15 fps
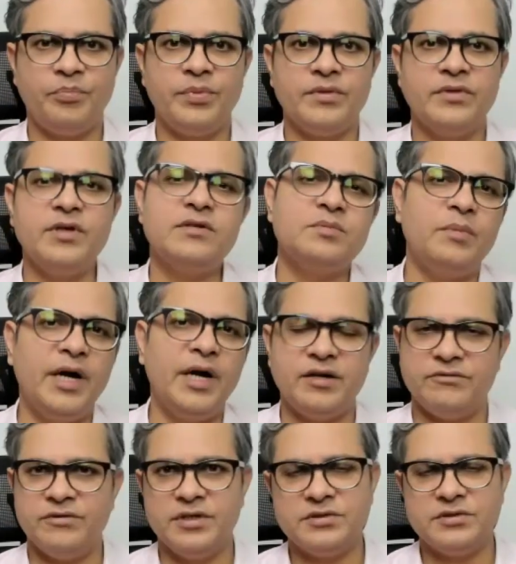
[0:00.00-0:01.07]
This is my
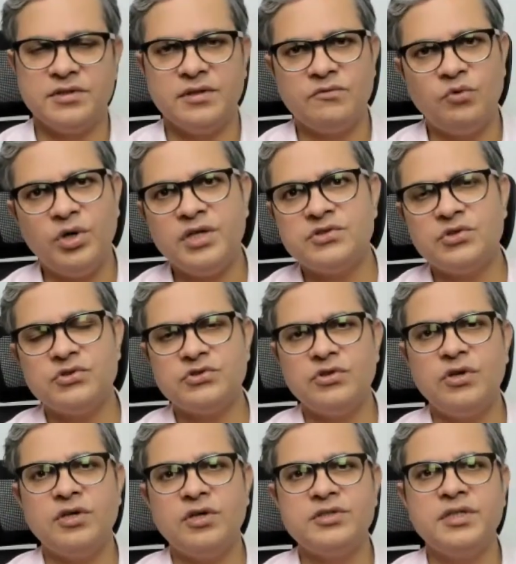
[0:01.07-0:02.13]
definition. What is
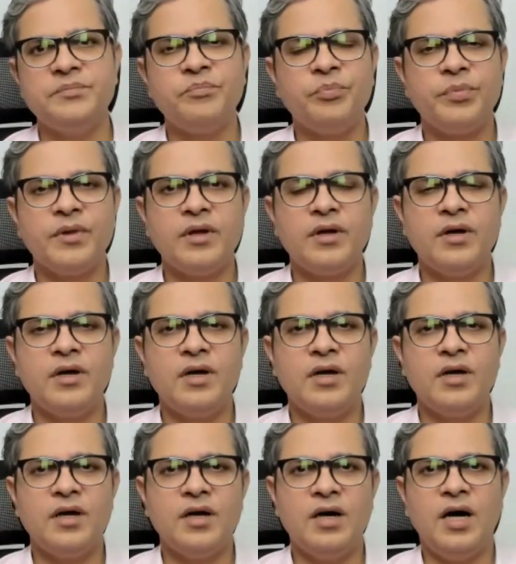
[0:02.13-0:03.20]
sociology?
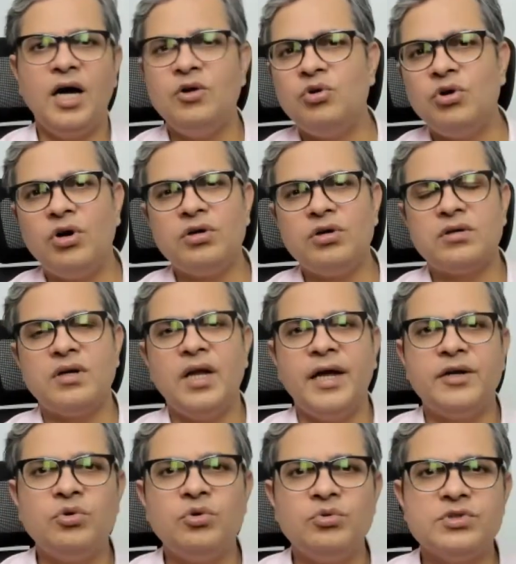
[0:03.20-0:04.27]
I will not
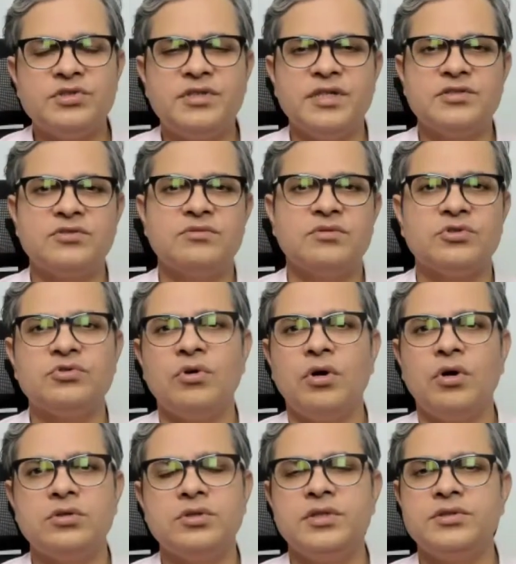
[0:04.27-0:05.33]
like to stress
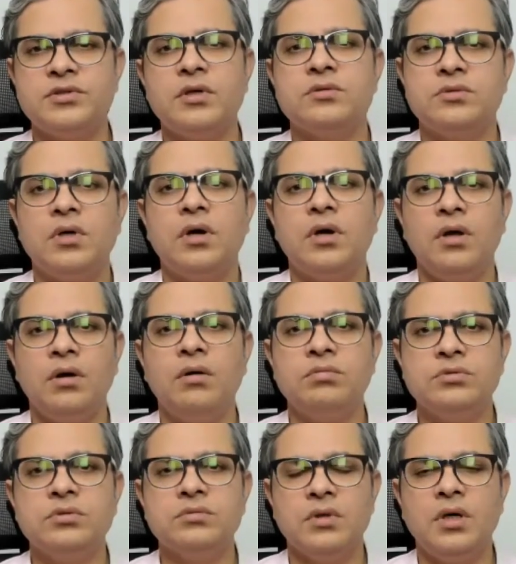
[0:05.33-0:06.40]
sociology is the study of
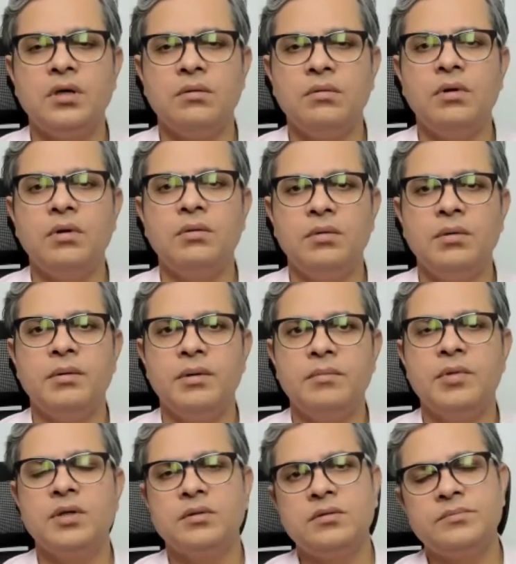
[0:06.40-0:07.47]
society, blah, blah, blah, blah.